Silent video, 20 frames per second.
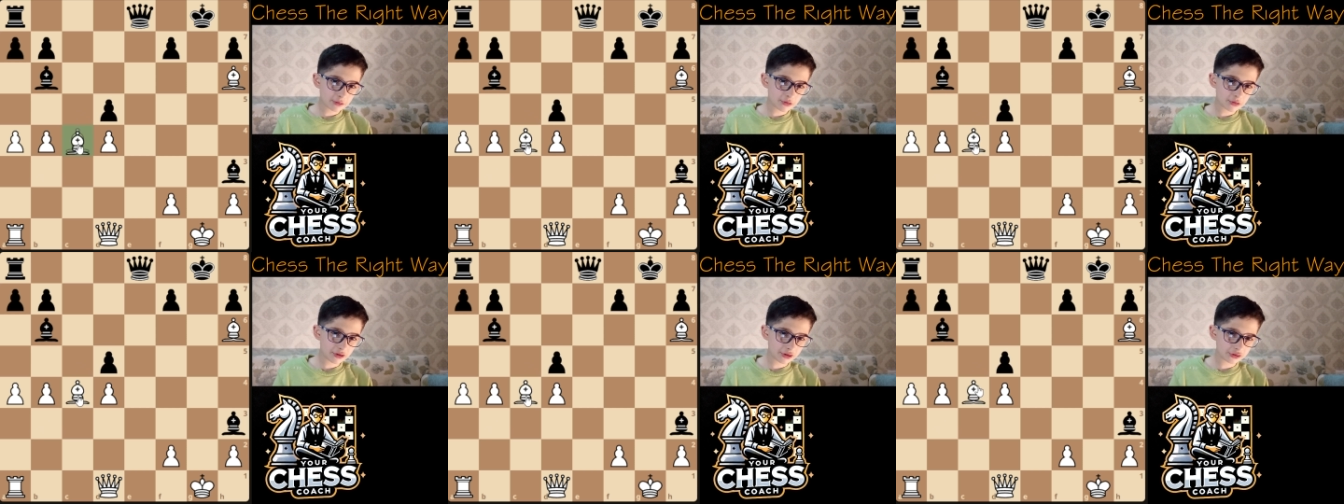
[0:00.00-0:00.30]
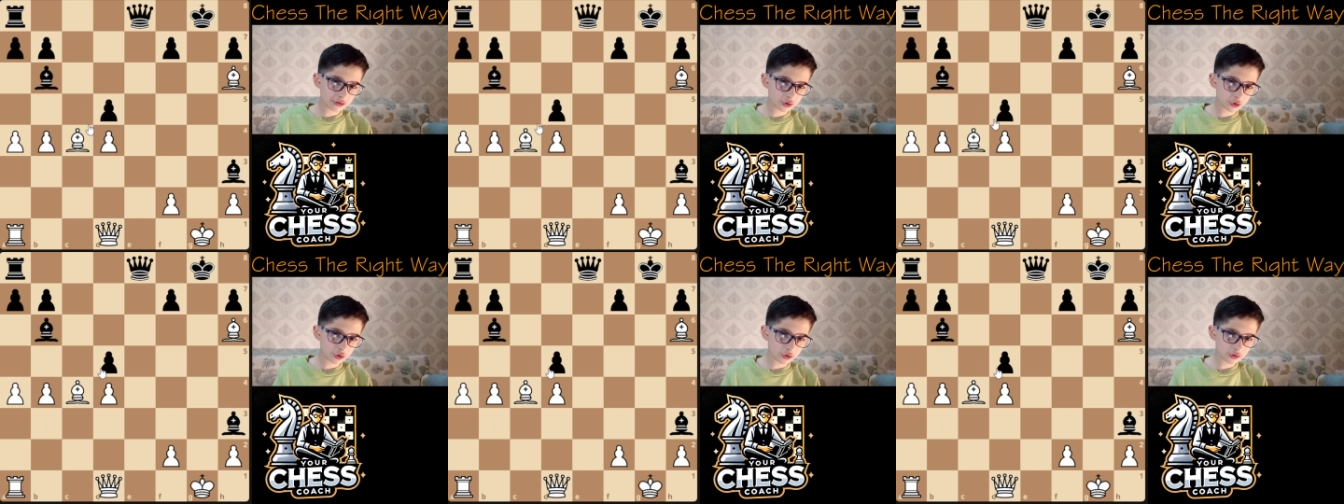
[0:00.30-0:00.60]
well
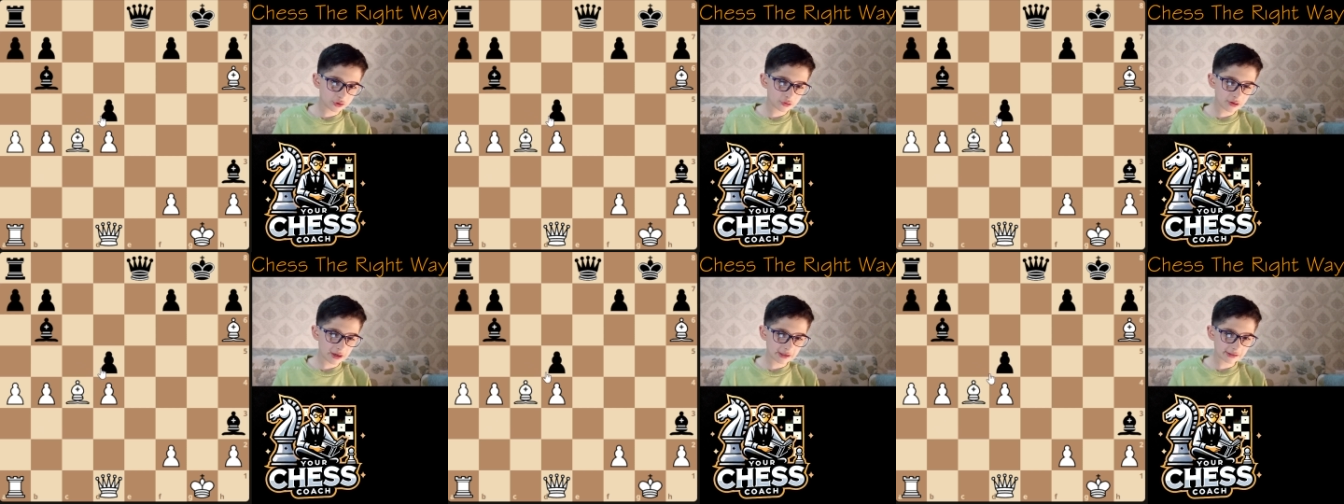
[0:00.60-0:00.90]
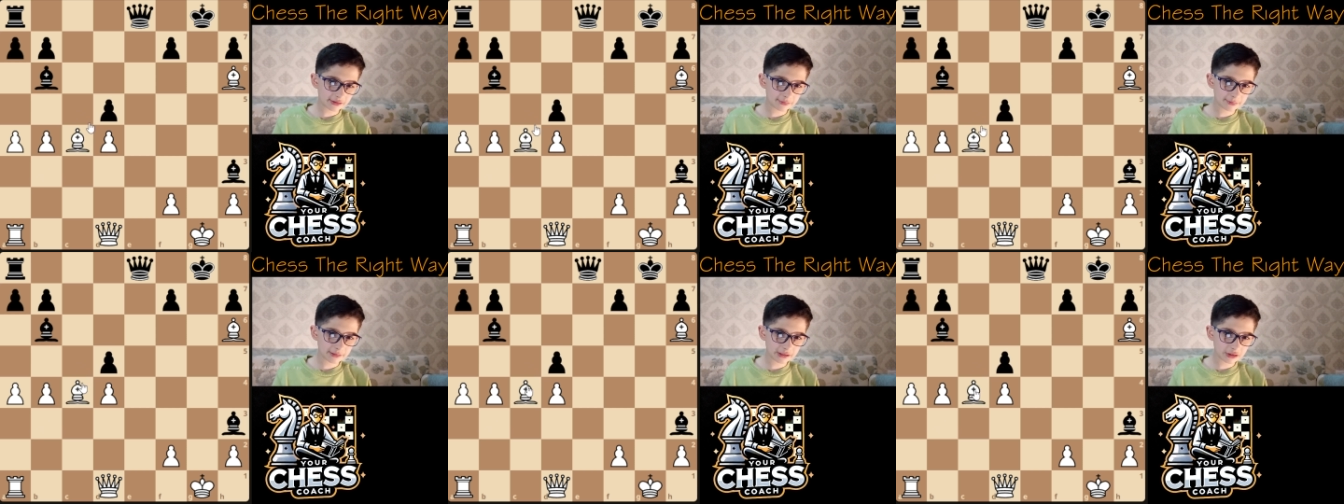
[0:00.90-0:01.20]
then you're
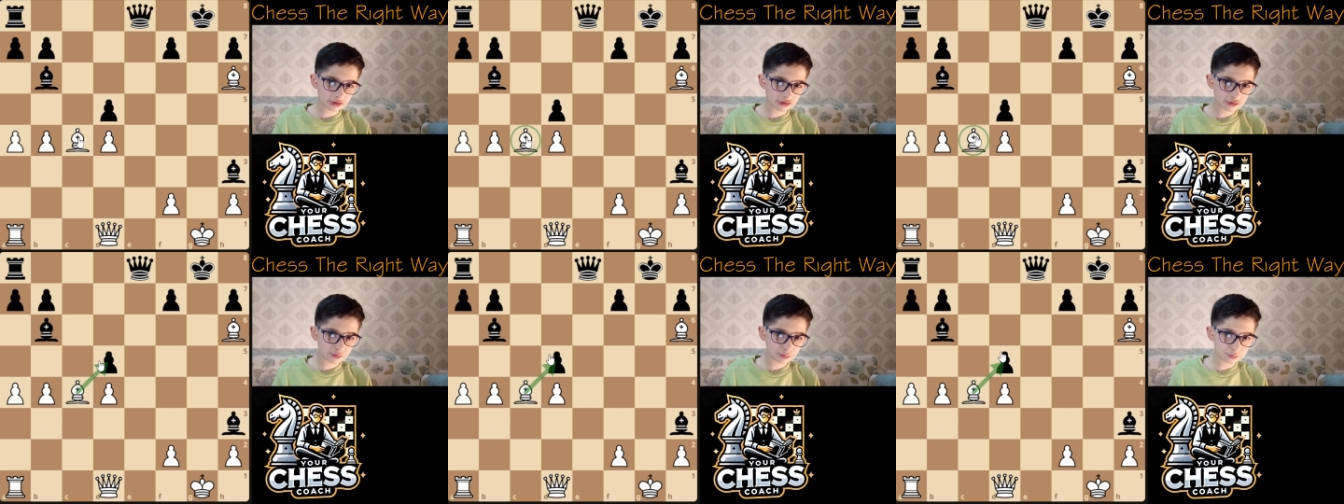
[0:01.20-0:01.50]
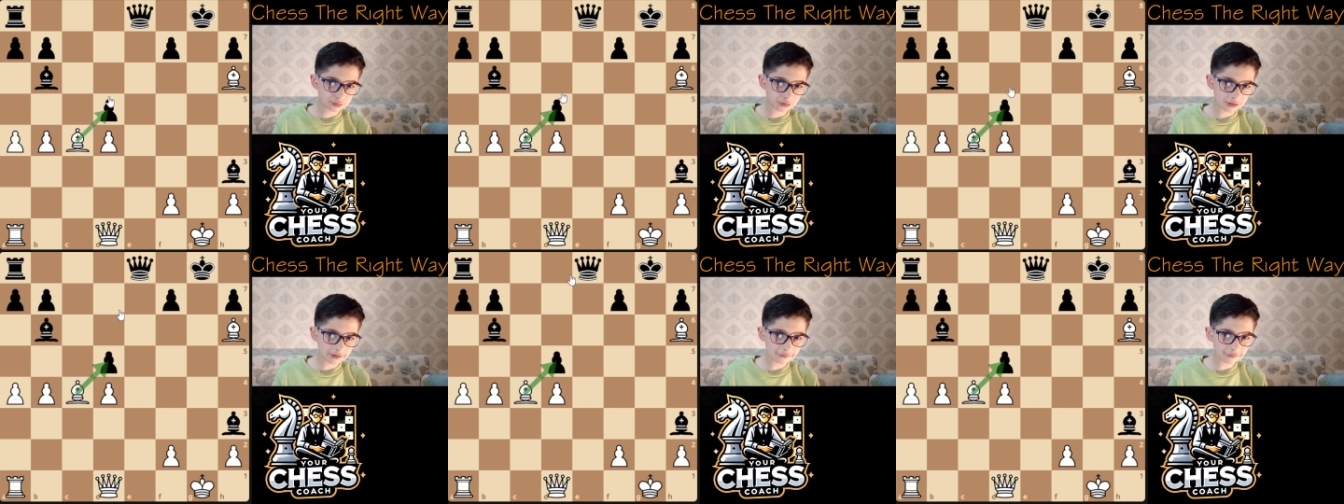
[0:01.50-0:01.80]
correct, because
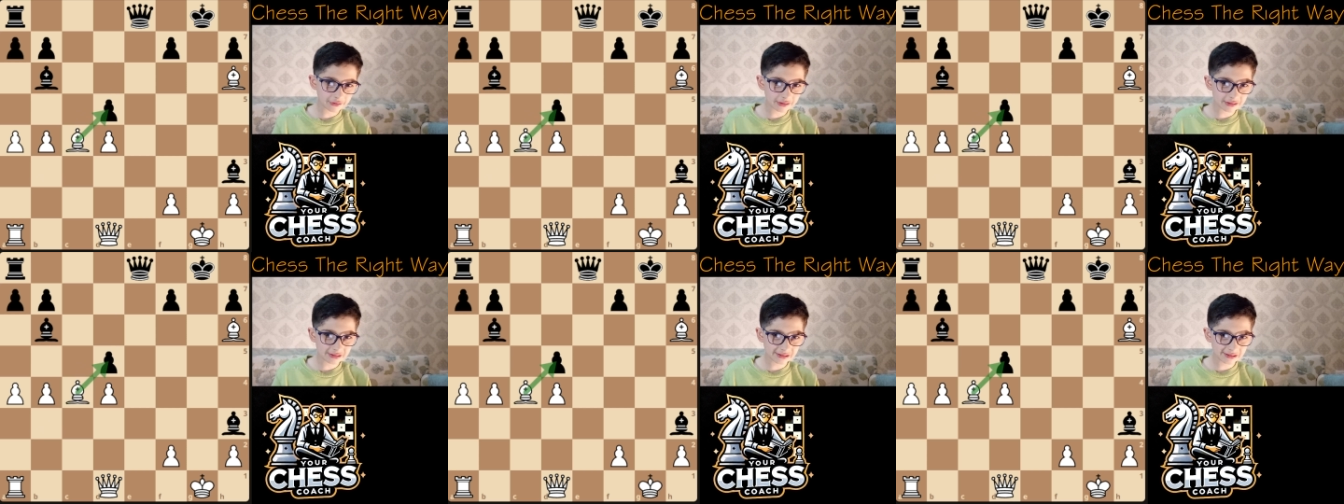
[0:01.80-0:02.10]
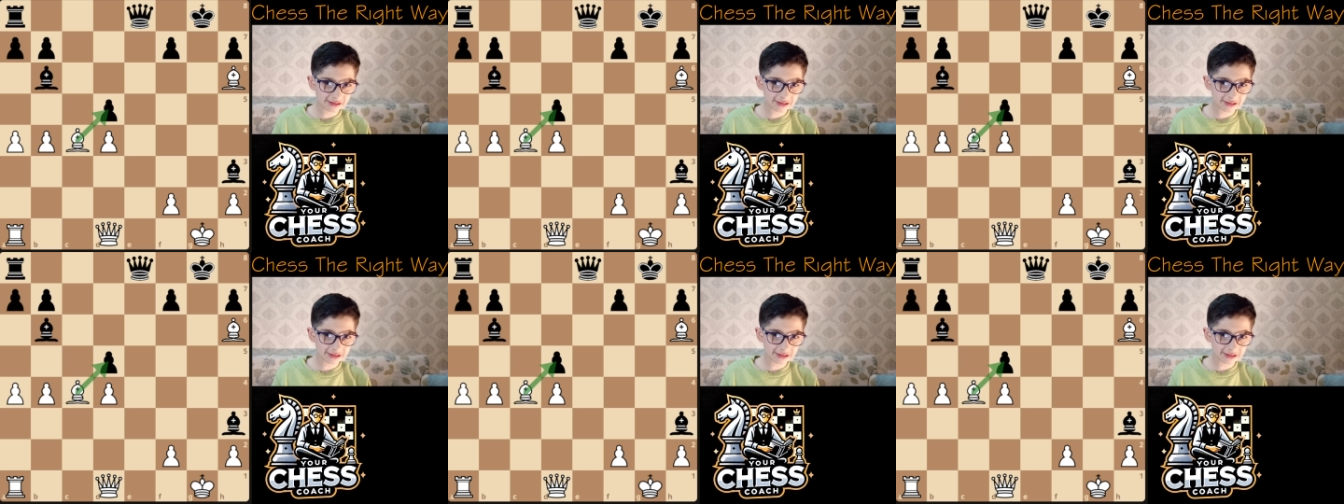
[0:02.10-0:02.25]
previously,